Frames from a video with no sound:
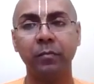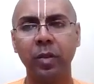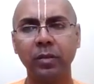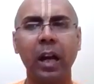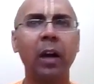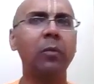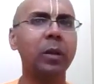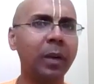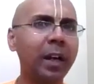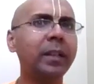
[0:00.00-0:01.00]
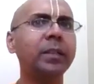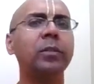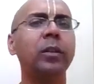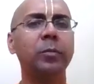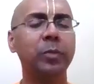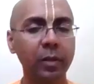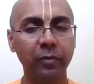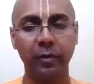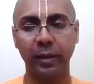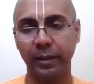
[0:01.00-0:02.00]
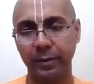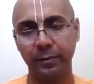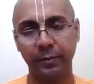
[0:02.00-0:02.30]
because our mind is not purified.